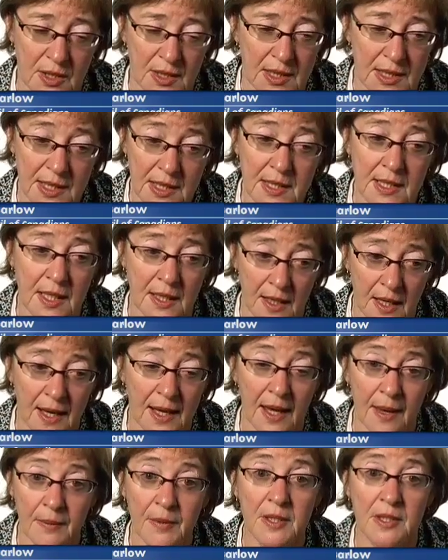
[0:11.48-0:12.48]
and it is, and I
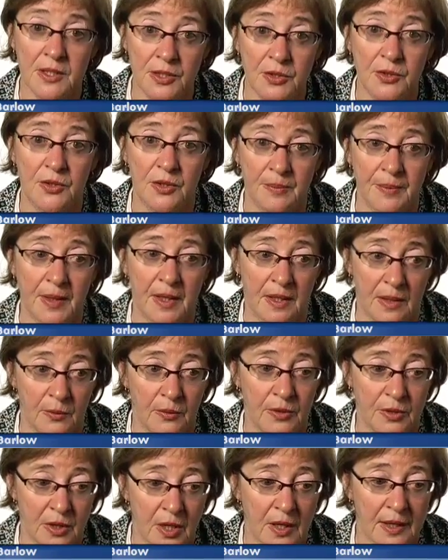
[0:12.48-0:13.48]
am concerned about it.
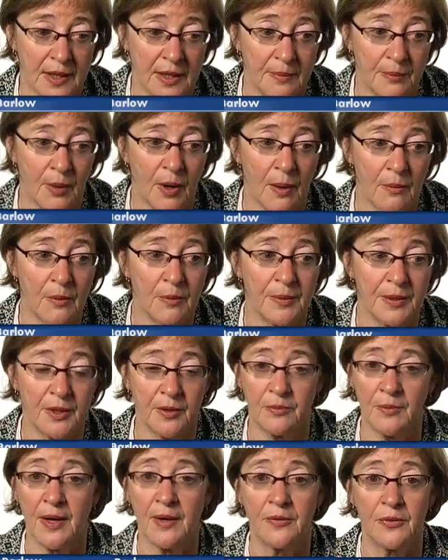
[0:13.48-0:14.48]
We're talking probably
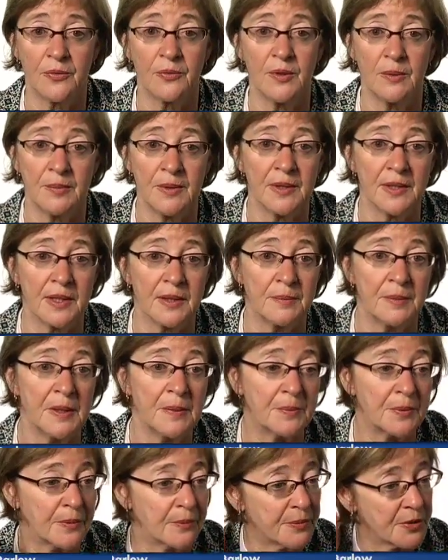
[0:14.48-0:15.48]
around 3 billion
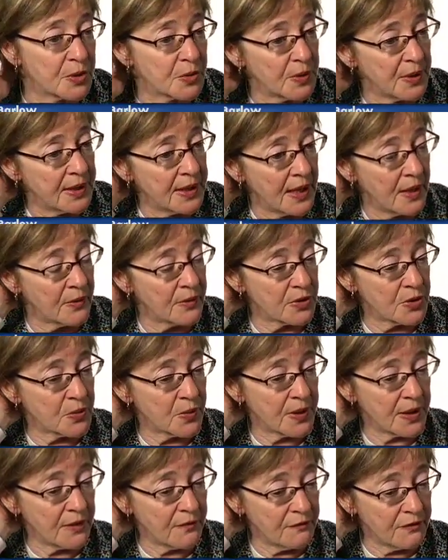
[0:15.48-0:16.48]
people between now and
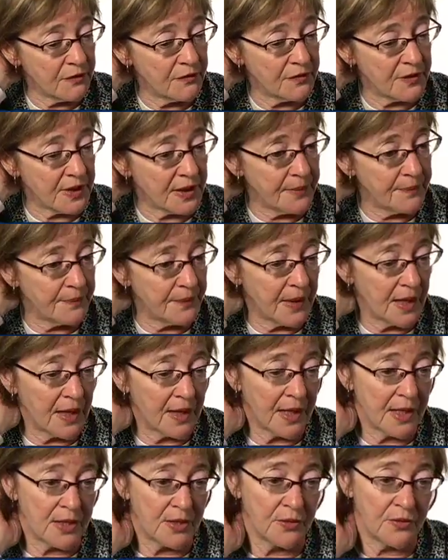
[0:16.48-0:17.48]
2050,
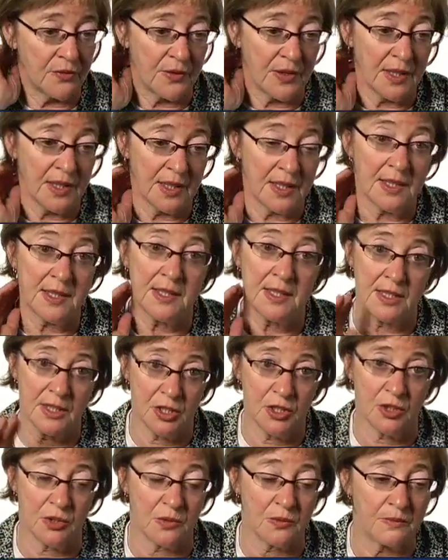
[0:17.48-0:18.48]
and I do think it is an
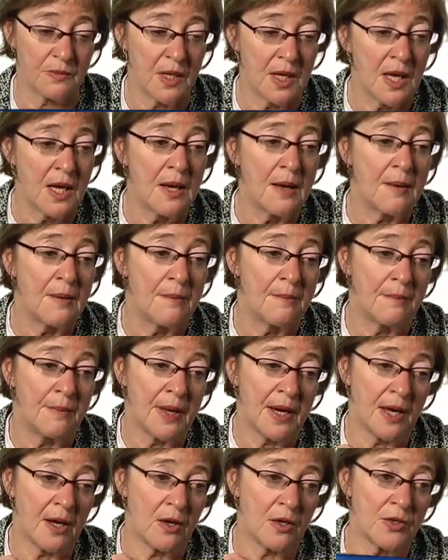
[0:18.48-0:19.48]
issue.
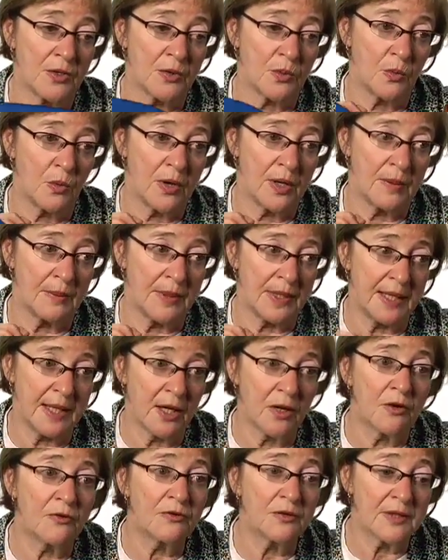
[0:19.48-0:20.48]
But I also want to be
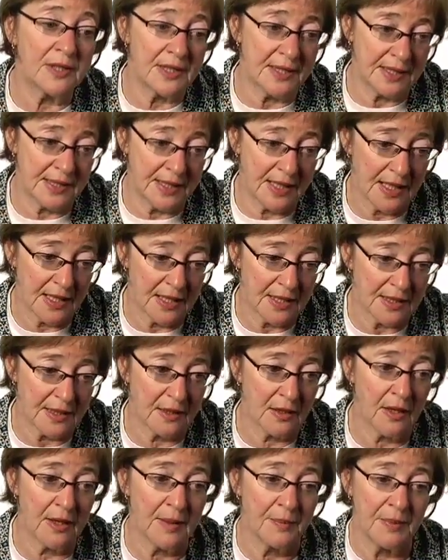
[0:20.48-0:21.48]
careful to say, because a
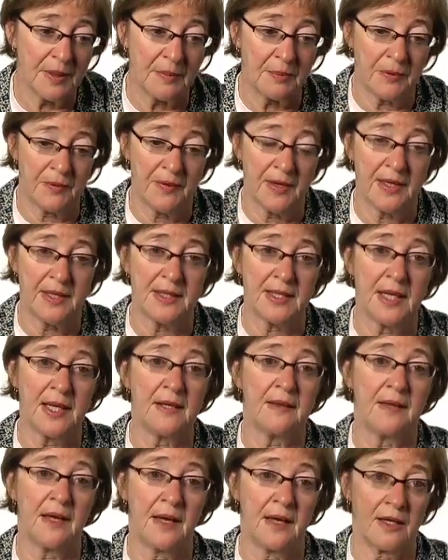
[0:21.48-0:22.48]
lot of people then
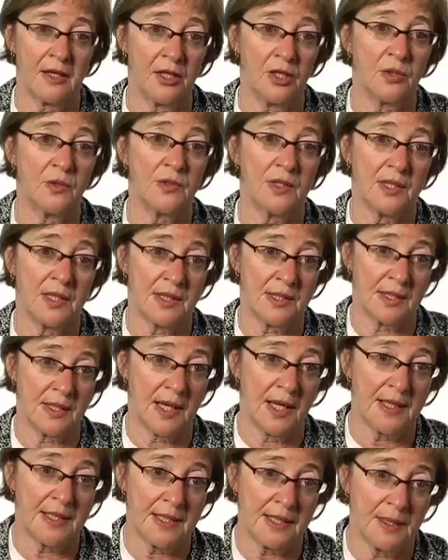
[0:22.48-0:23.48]
take that and use it as
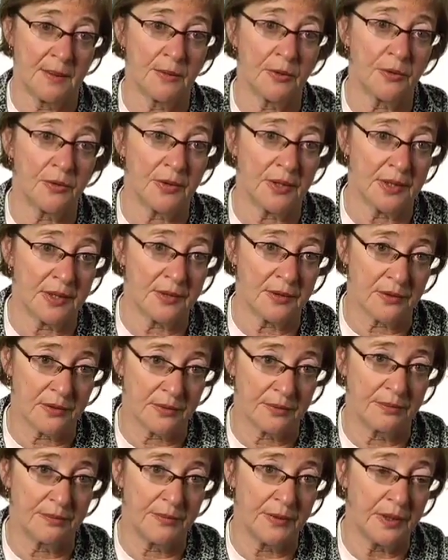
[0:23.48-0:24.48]
an anti immigrant
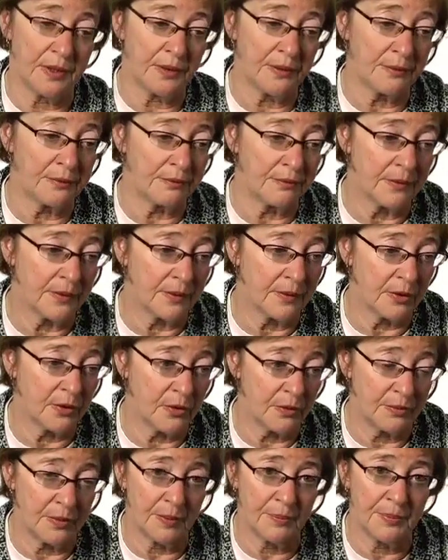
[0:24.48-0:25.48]
or, you know, or
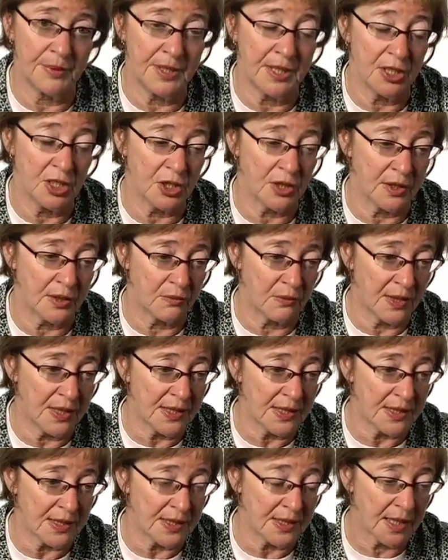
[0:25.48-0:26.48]
could potentially
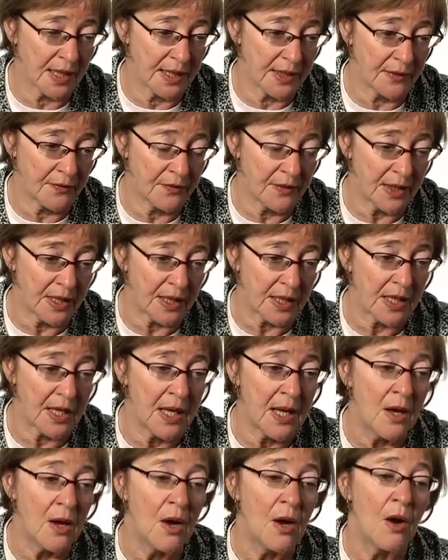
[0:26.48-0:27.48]
racist kind of thing
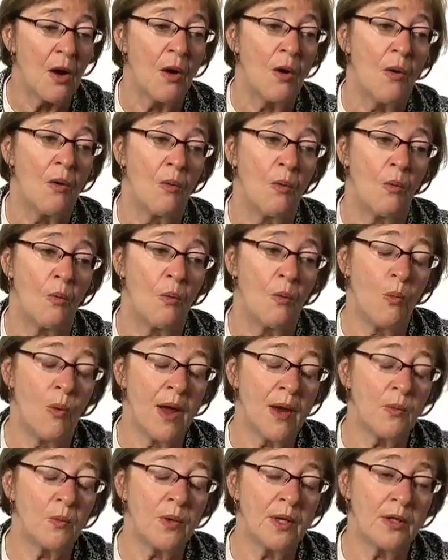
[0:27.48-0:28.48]

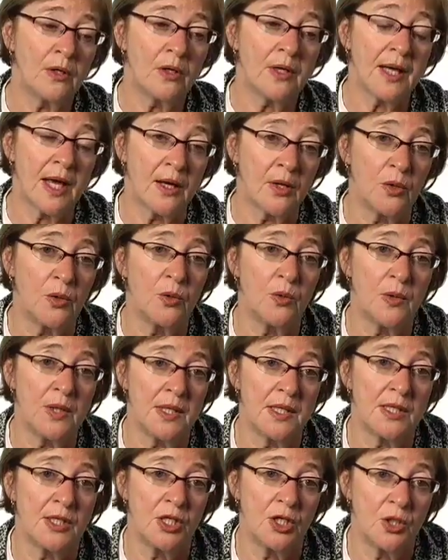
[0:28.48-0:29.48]
when we look at who
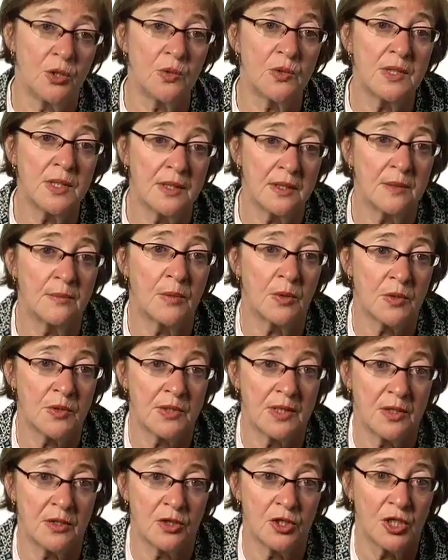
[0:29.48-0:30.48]
is using the
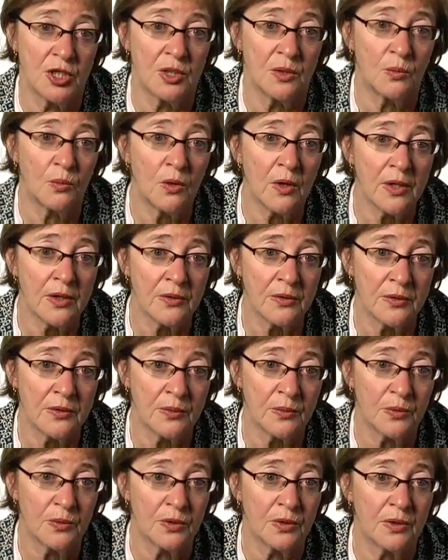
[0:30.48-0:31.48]
most energy and water in
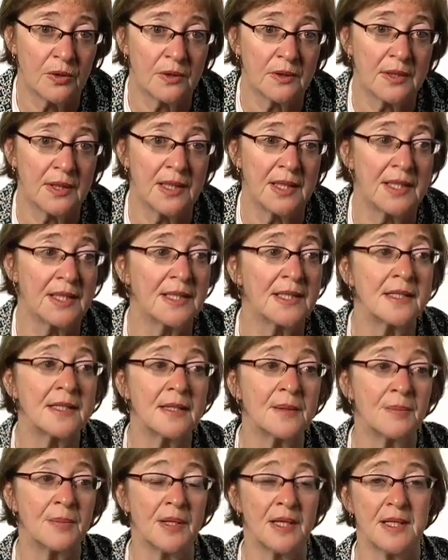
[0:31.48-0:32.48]
the world, it
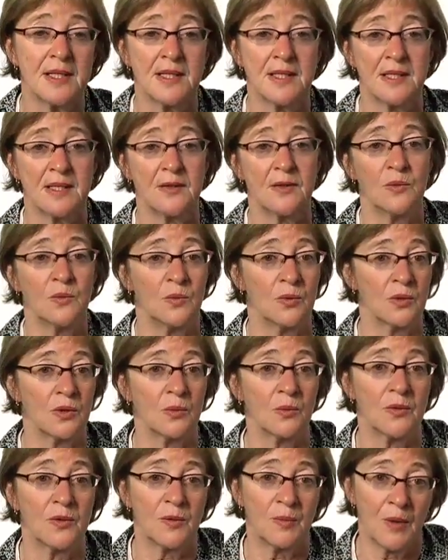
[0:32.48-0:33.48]
isn't the places in the
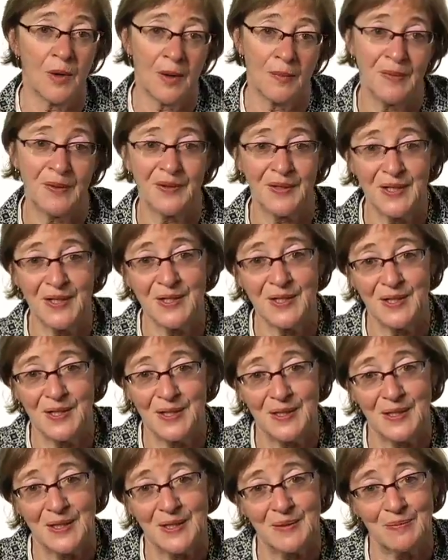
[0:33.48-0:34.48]
world where the population
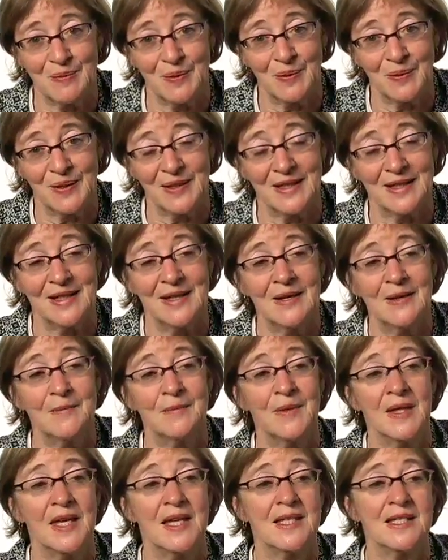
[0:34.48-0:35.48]
is exploding.
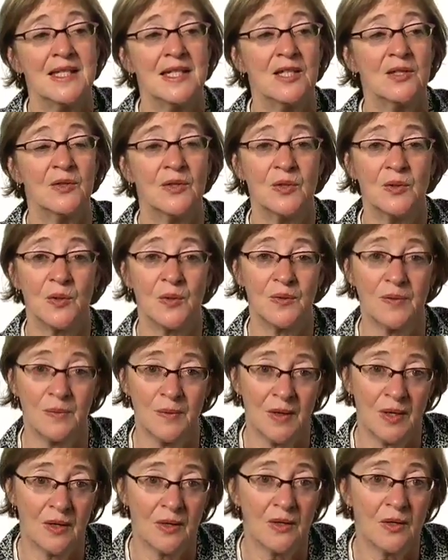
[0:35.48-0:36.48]
It's here in North
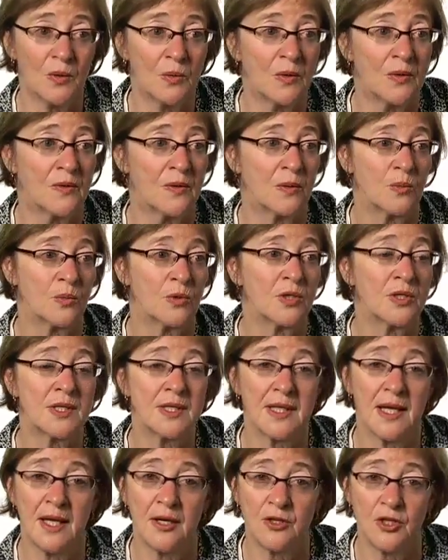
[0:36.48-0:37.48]
America where the
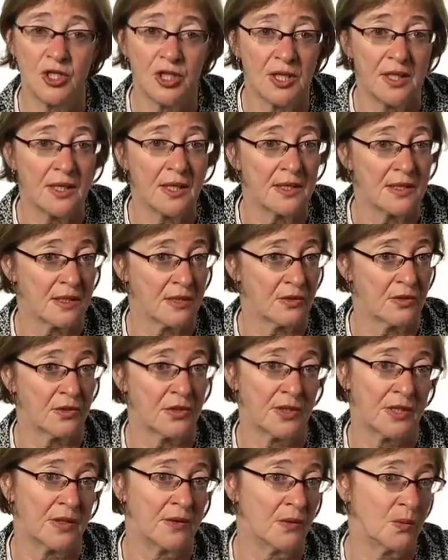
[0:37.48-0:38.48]
worst energy
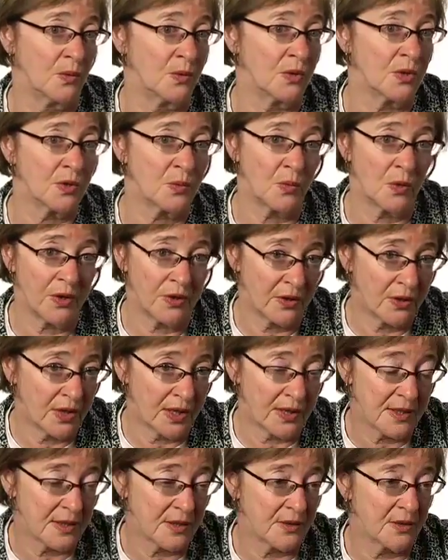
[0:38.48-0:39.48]
guzzlers and the worst water
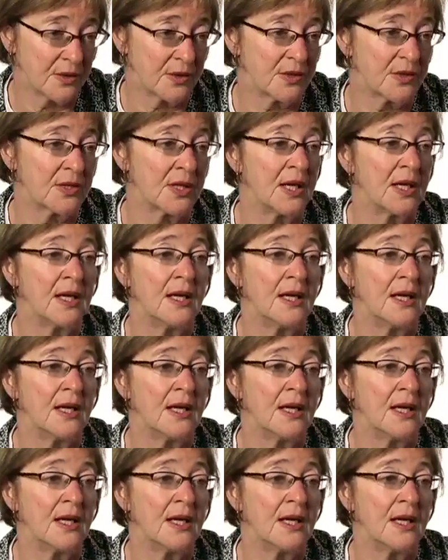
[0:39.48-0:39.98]
guzzlers,